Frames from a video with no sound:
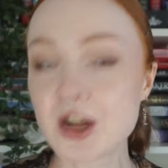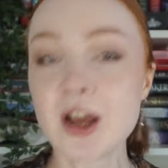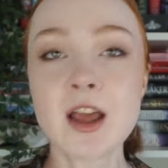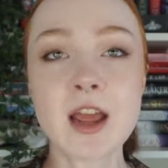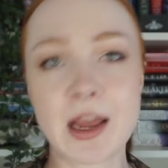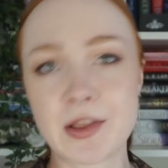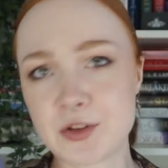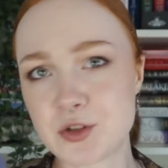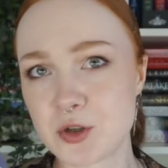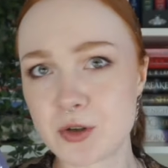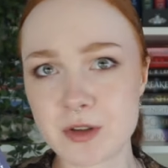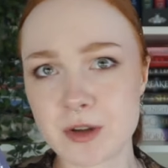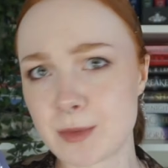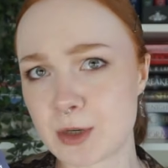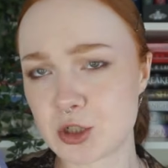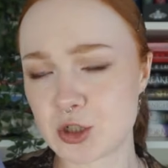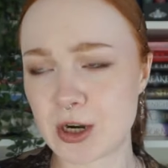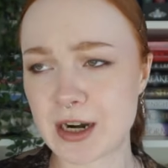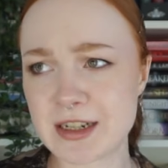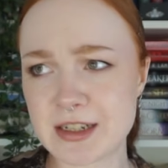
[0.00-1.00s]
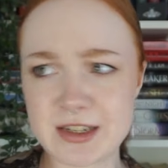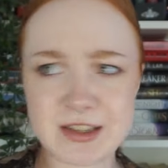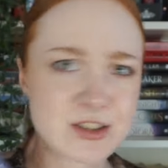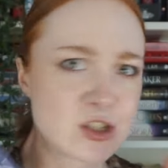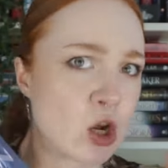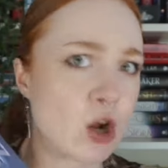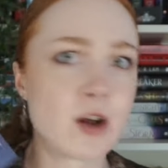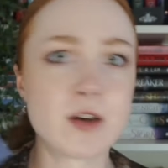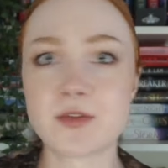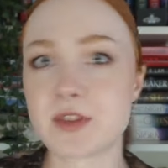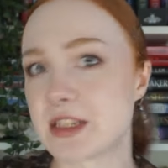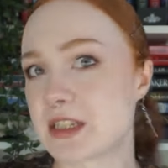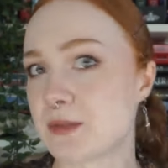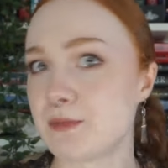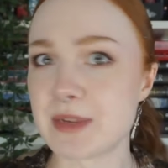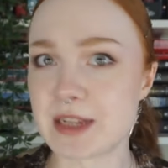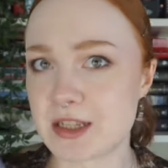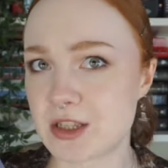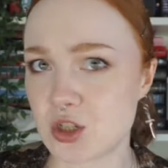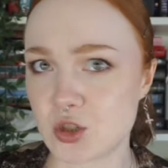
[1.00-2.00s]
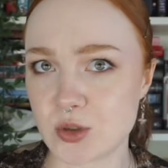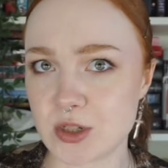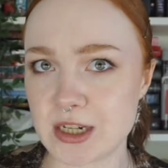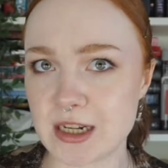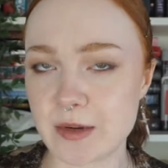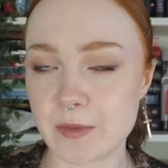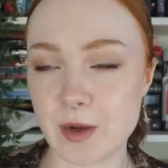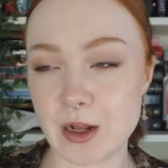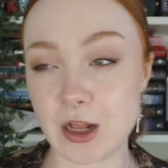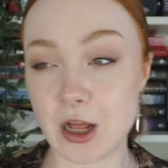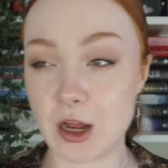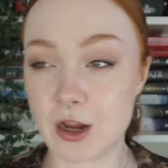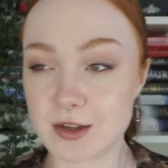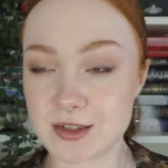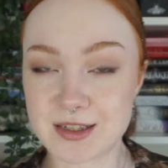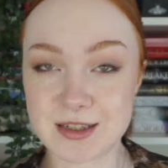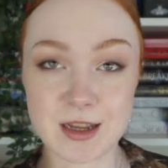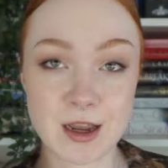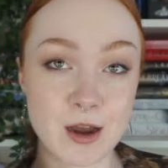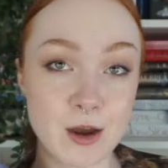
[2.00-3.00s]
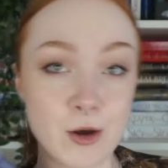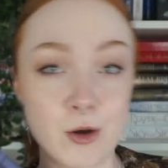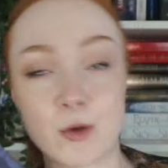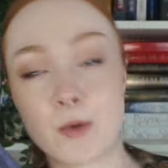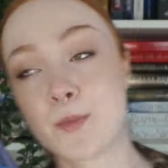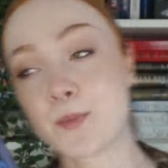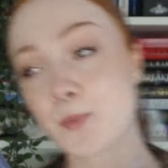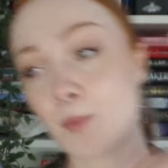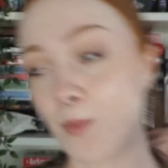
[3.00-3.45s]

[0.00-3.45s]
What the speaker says: and the two of them are trying to solve this mystery while also